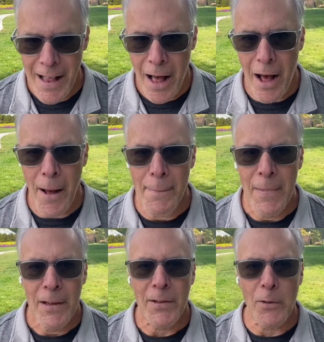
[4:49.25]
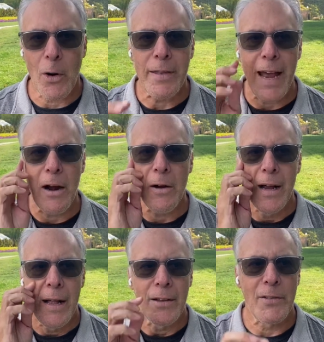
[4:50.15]
Um, start there,
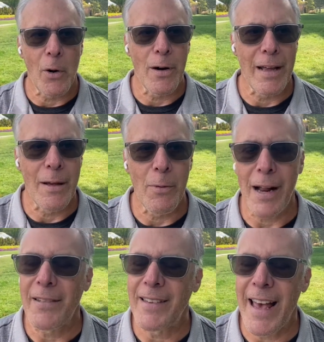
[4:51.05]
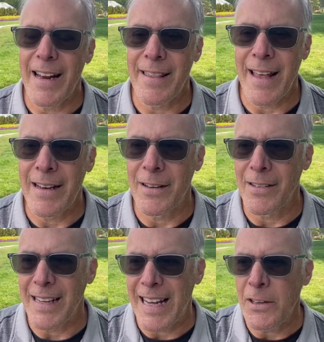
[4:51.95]
start at what I said, and then
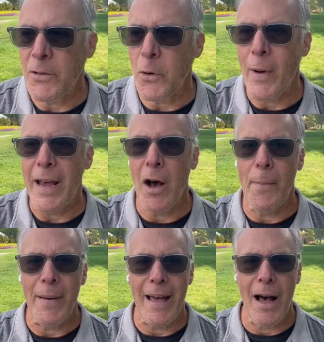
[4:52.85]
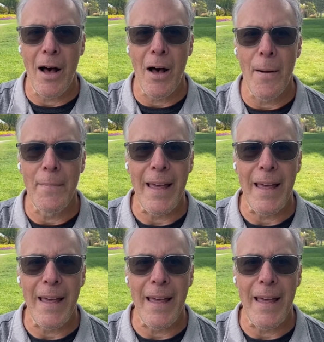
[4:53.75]
just inch your way up um,